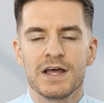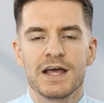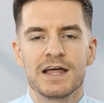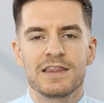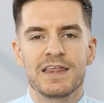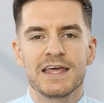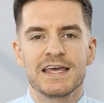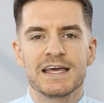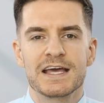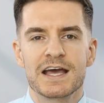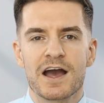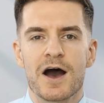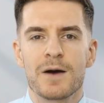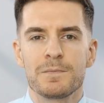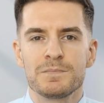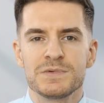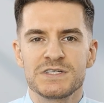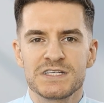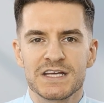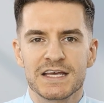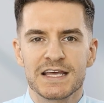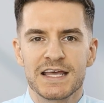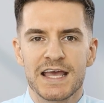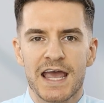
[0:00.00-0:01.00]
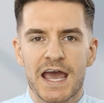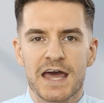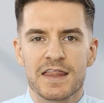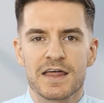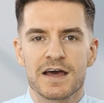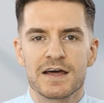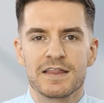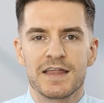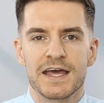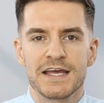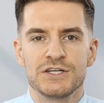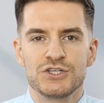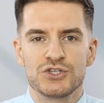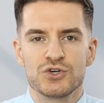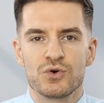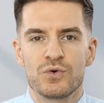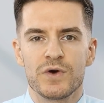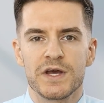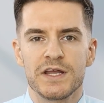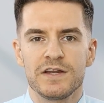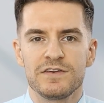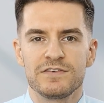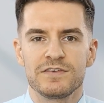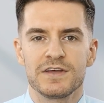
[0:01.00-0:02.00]
they come together, they
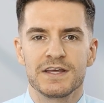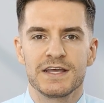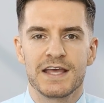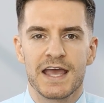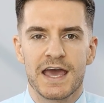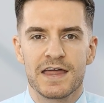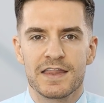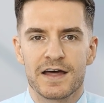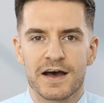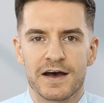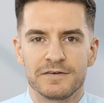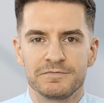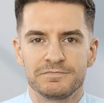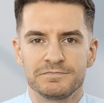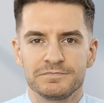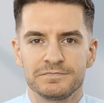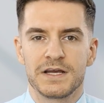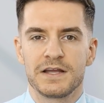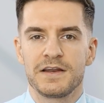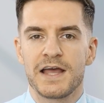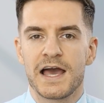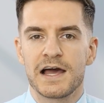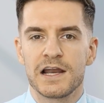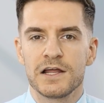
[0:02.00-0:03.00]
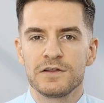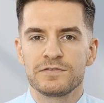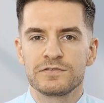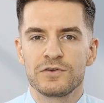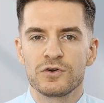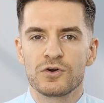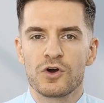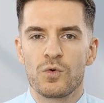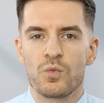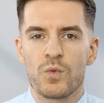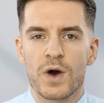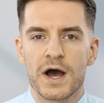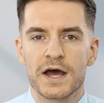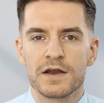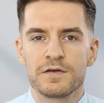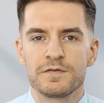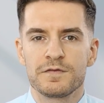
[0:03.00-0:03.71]
join together. Now let's look at one